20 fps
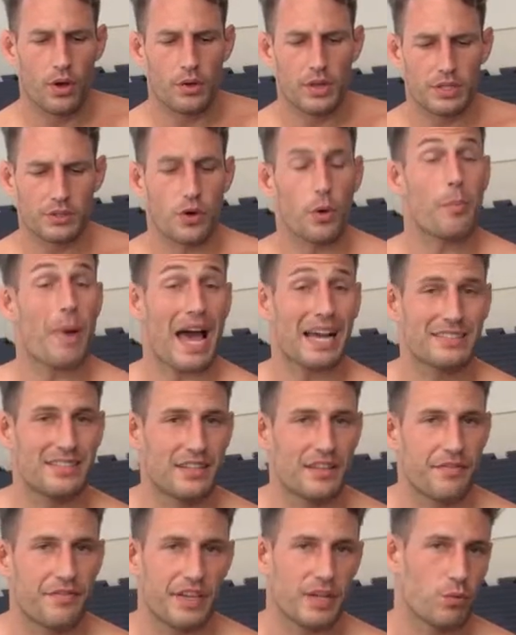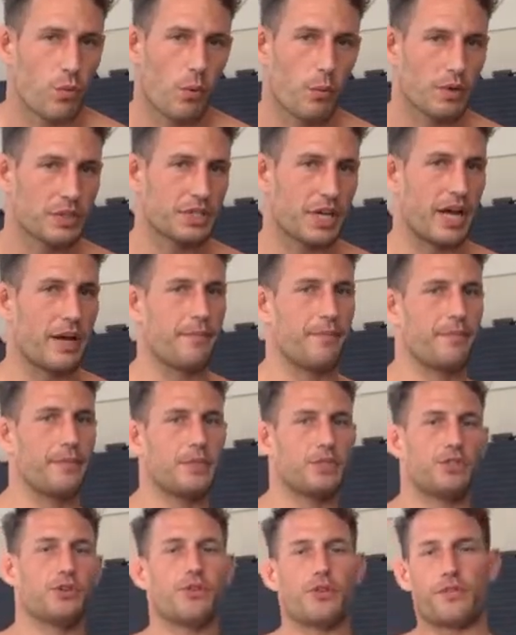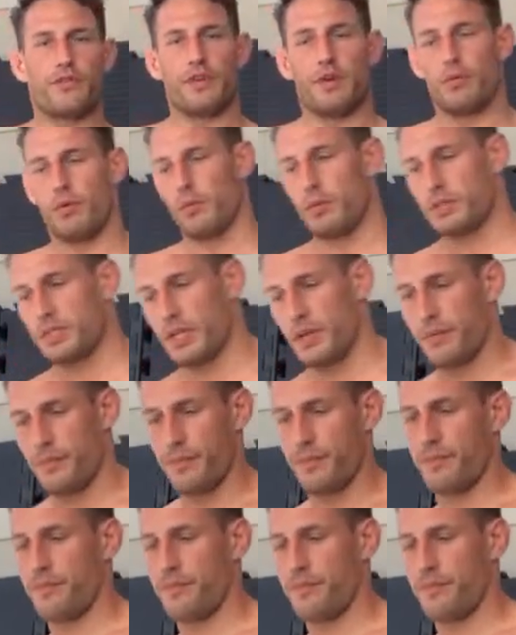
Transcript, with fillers: Let's go back to the feet one more time and do the feet one more time.